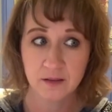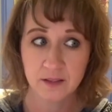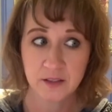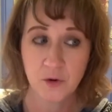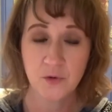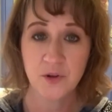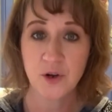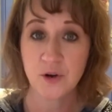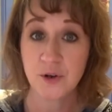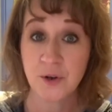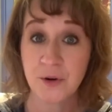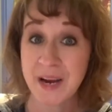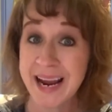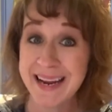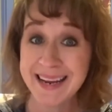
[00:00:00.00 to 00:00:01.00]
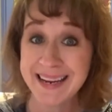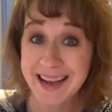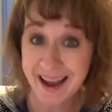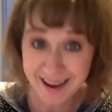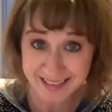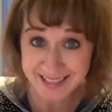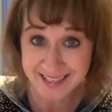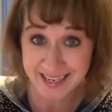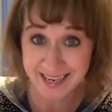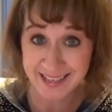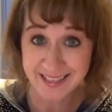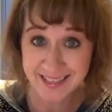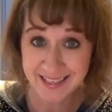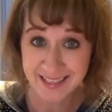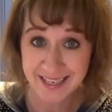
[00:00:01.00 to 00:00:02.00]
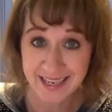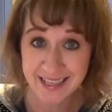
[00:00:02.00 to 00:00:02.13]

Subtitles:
So you're creating content